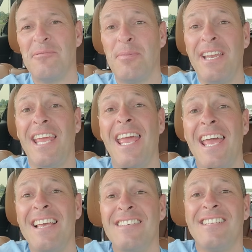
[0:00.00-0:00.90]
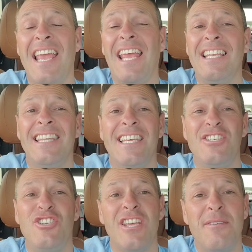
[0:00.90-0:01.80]
But he has a
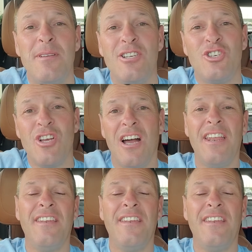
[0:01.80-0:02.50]
legitimate shot.